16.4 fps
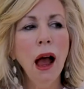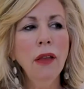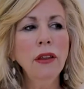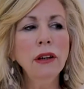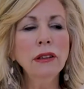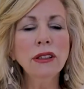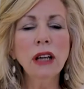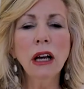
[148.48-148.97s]

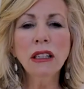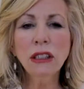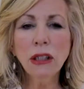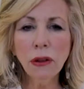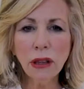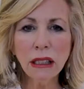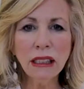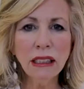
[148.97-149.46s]
There's
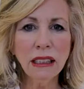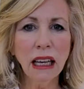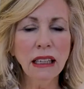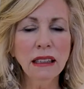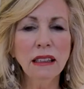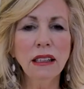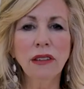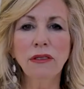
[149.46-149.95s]
also this
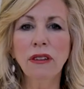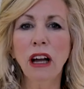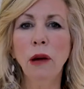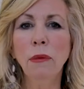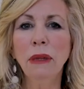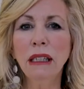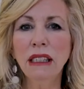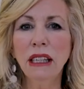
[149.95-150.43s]
sense of
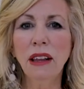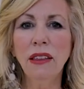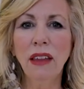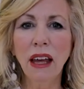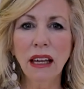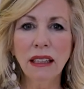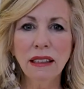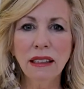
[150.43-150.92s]
coming to
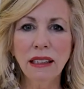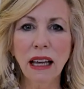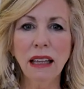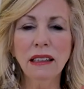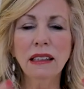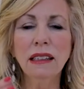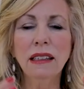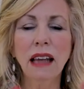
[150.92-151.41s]
the
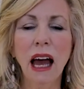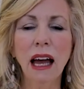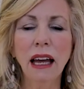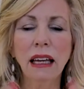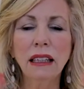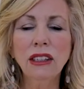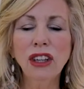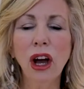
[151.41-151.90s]
sense
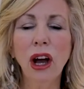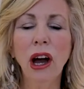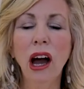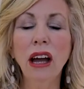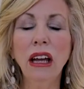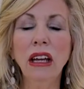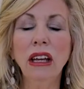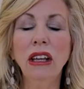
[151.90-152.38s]
that it's,
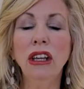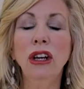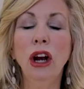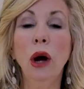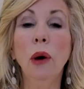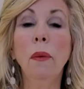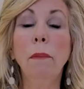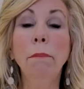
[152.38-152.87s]
you
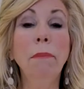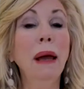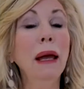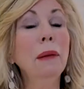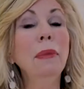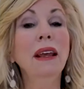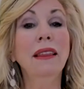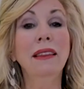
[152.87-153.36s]
know,
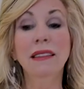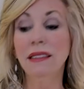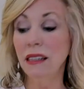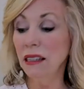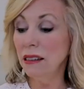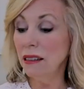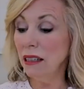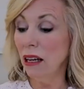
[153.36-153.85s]
maybe this
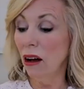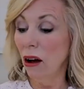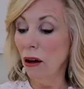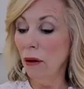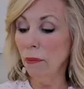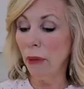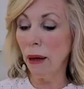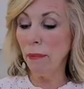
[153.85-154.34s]
isn't
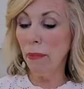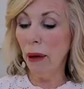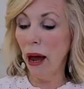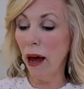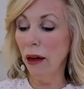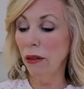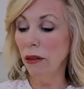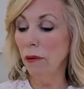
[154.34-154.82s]
on my
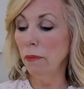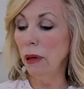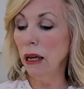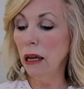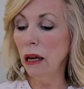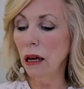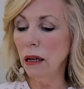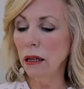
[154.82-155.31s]
path
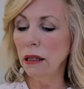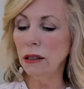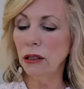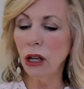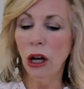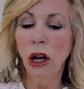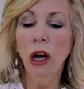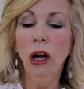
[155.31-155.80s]

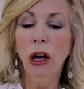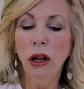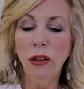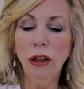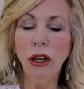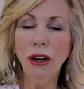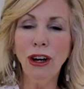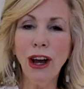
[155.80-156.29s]
because,
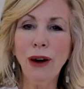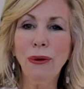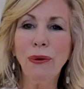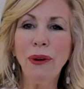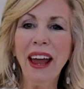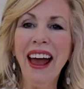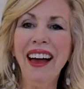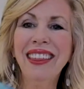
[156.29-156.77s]
you know,
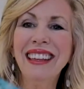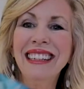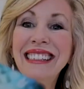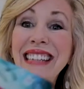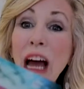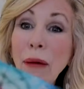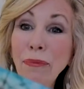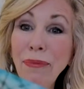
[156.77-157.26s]
we have the
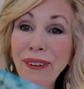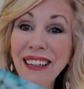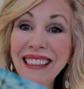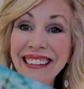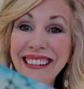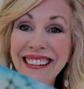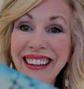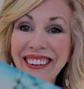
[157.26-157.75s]

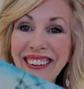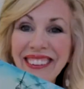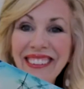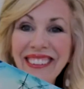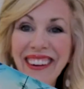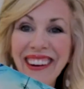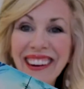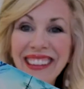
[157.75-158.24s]
temperance. There
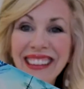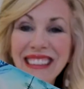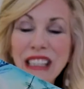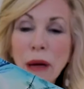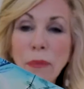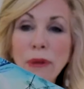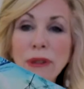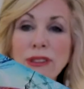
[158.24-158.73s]
you are, the
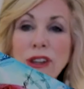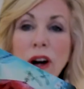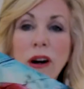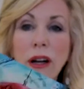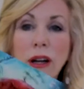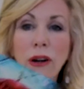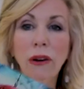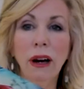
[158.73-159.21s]
temperance
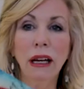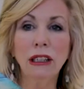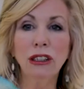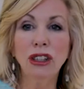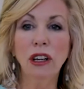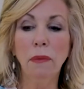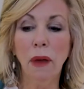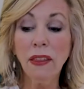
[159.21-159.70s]
card and great
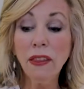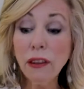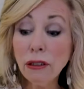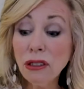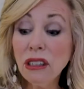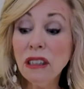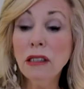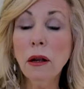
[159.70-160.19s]
achievement.
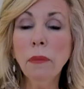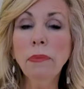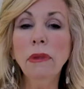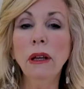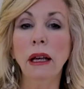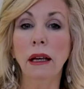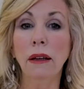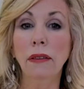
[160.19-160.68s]
There's
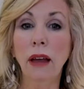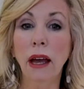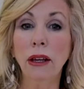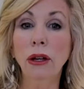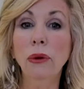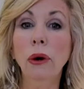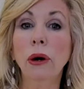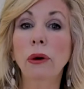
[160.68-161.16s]
something
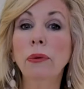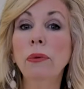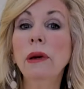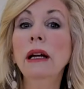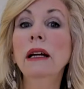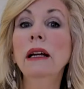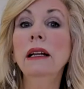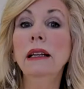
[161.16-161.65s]
that you are
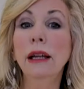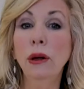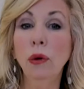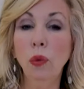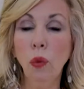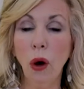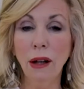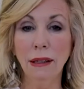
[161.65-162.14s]
really
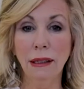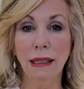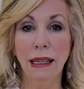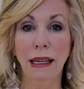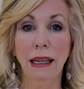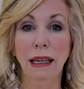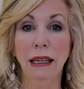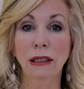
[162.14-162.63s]

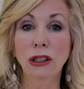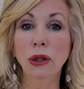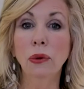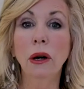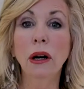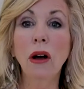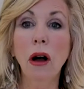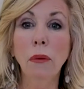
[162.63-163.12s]
wanting
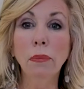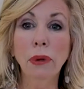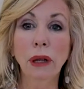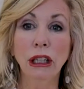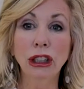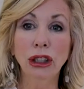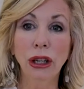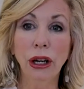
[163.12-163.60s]
to
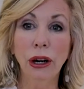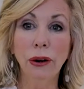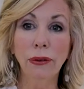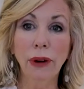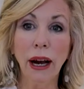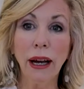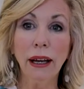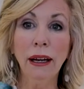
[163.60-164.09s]
accomplish here,
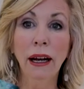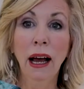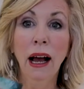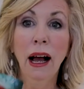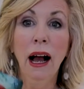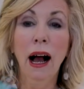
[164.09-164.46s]
right?